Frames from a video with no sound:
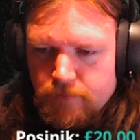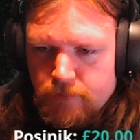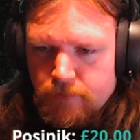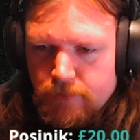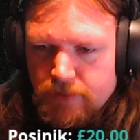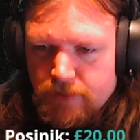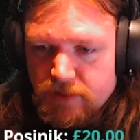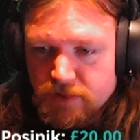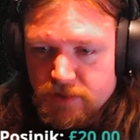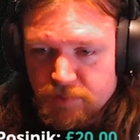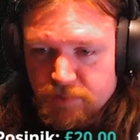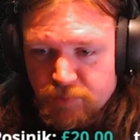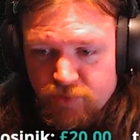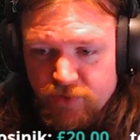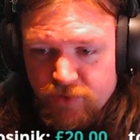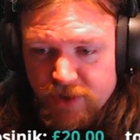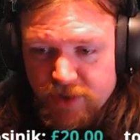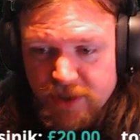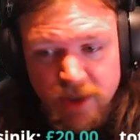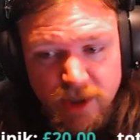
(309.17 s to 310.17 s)
It's
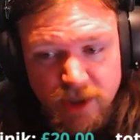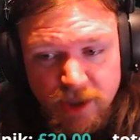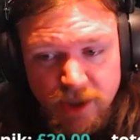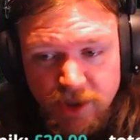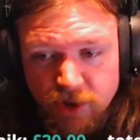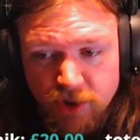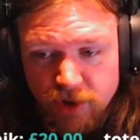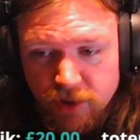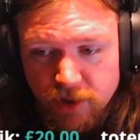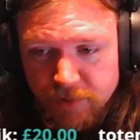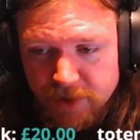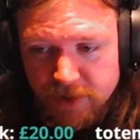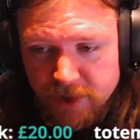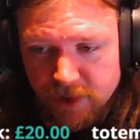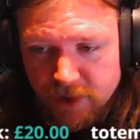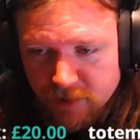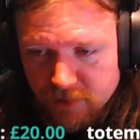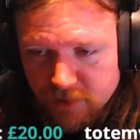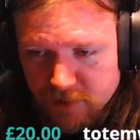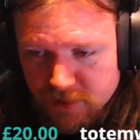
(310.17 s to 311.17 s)
pretty early on up
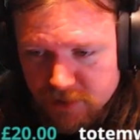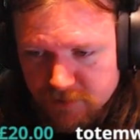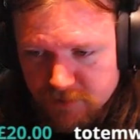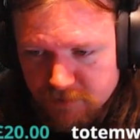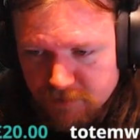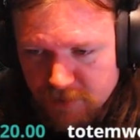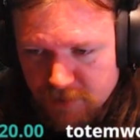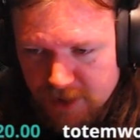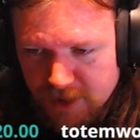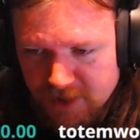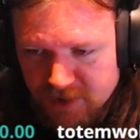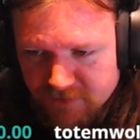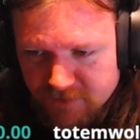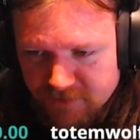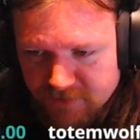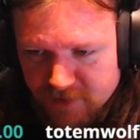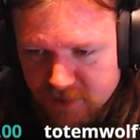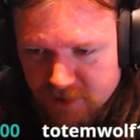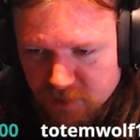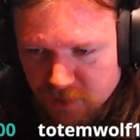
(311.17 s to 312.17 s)
here. It's later
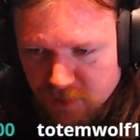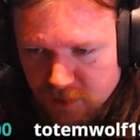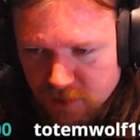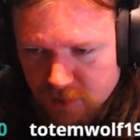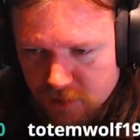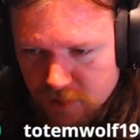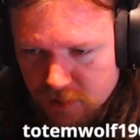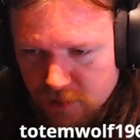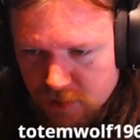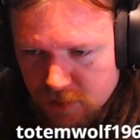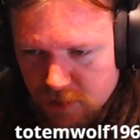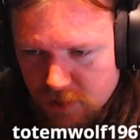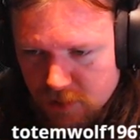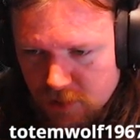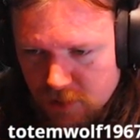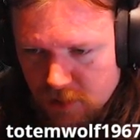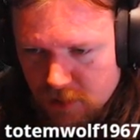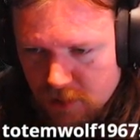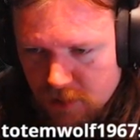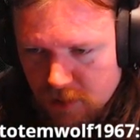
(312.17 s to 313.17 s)
for this one.
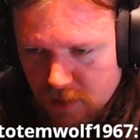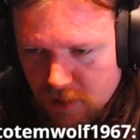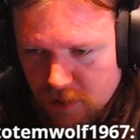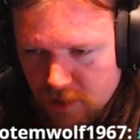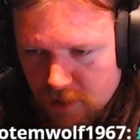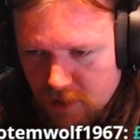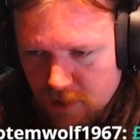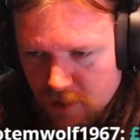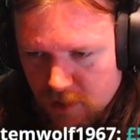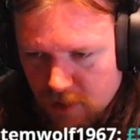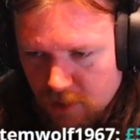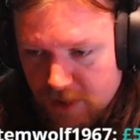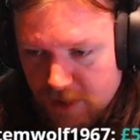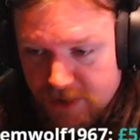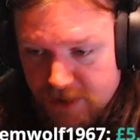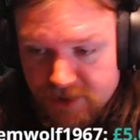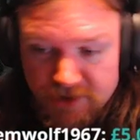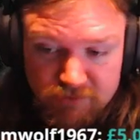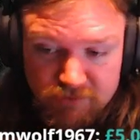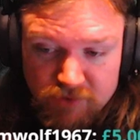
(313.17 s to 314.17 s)
Oh,
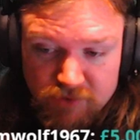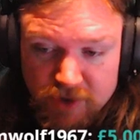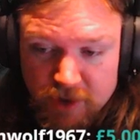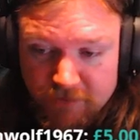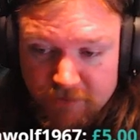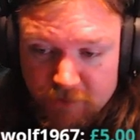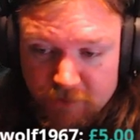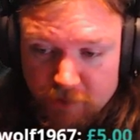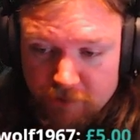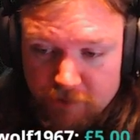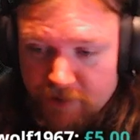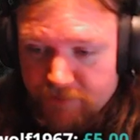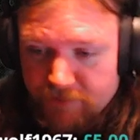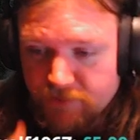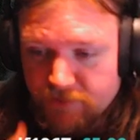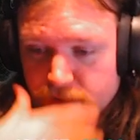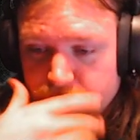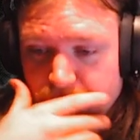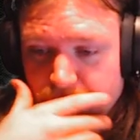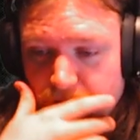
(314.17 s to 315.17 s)
that's a recovery rate for
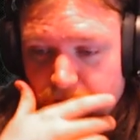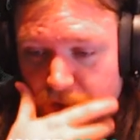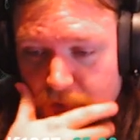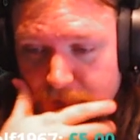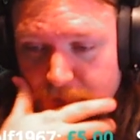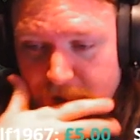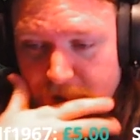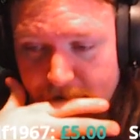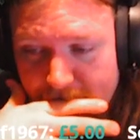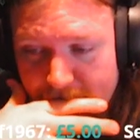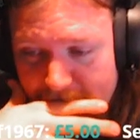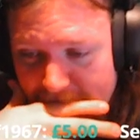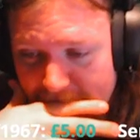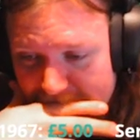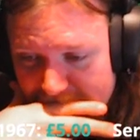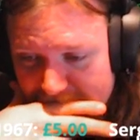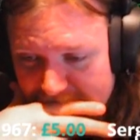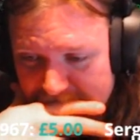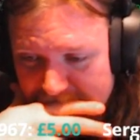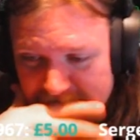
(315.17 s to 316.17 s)
the entire army.
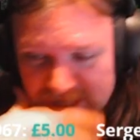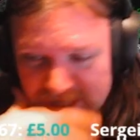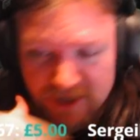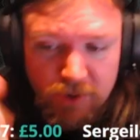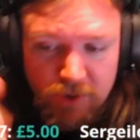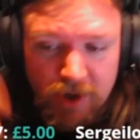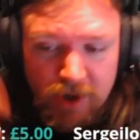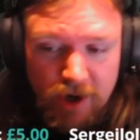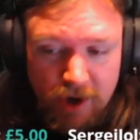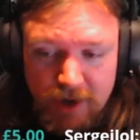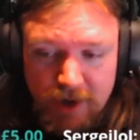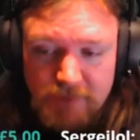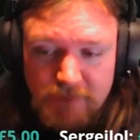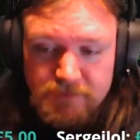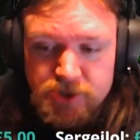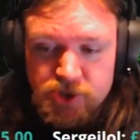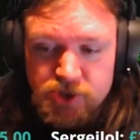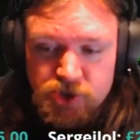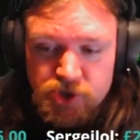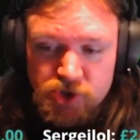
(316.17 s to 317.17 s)
You know what? I am
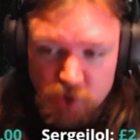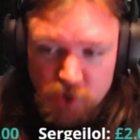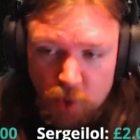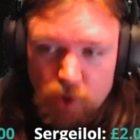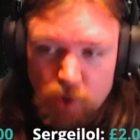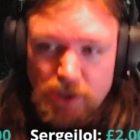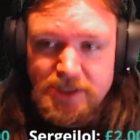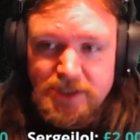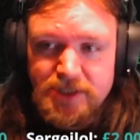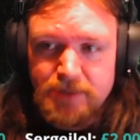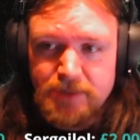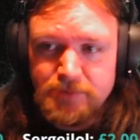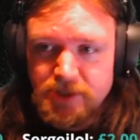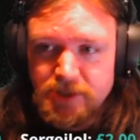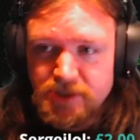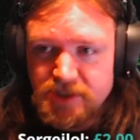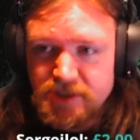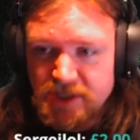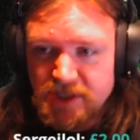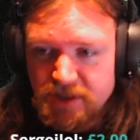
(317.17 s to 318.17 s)
sorely tempted
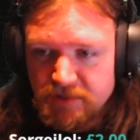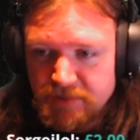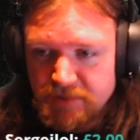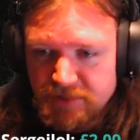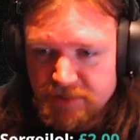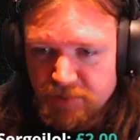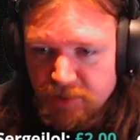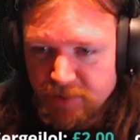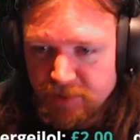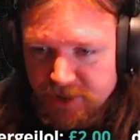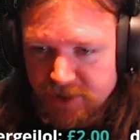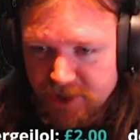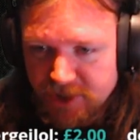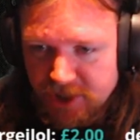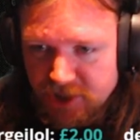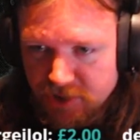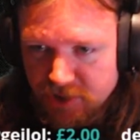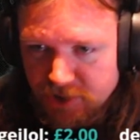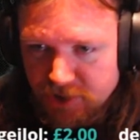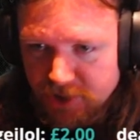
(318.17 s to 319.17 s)
to take the mass
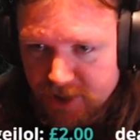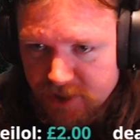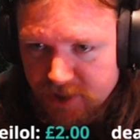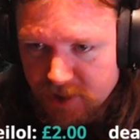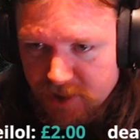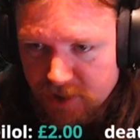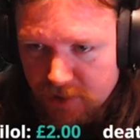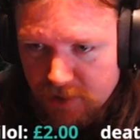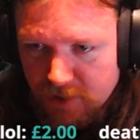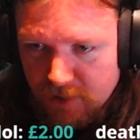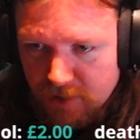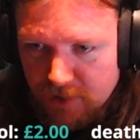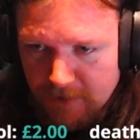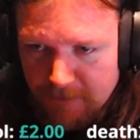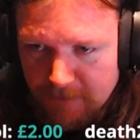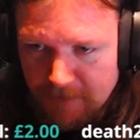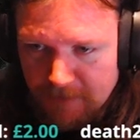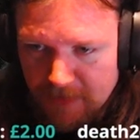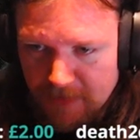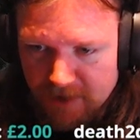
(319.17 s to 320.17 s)
mobilization side.
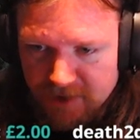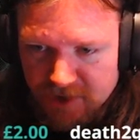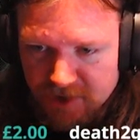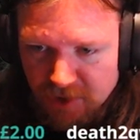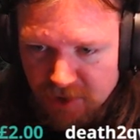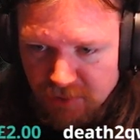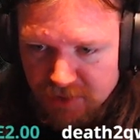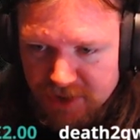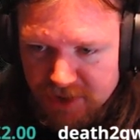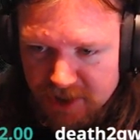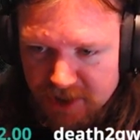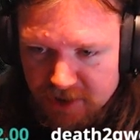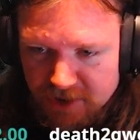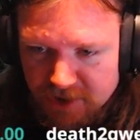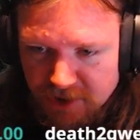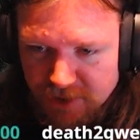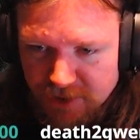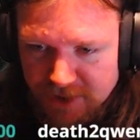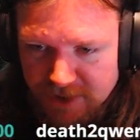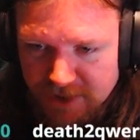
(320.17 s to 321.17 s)
I don't see us
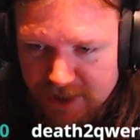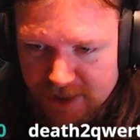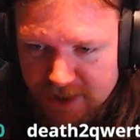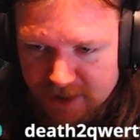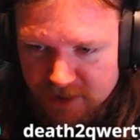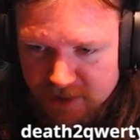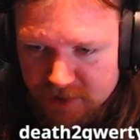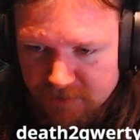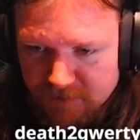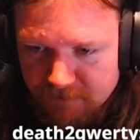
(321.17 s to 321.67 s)
using tanks.